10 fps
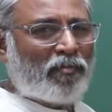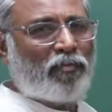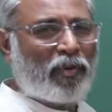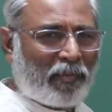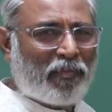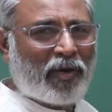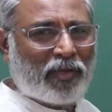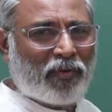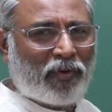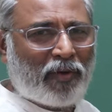Brahma
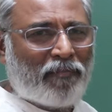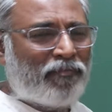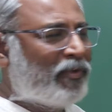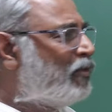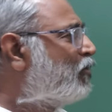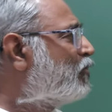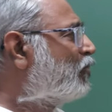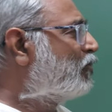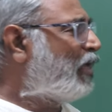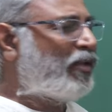Yoga.
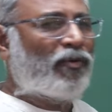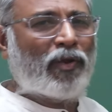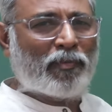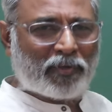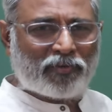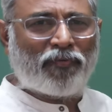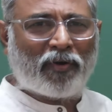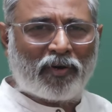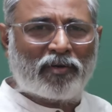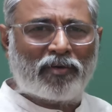So thank you very much
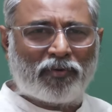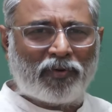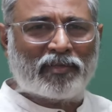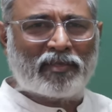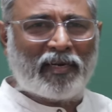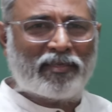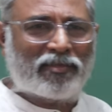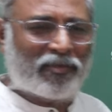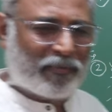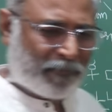for today's
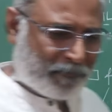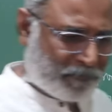class.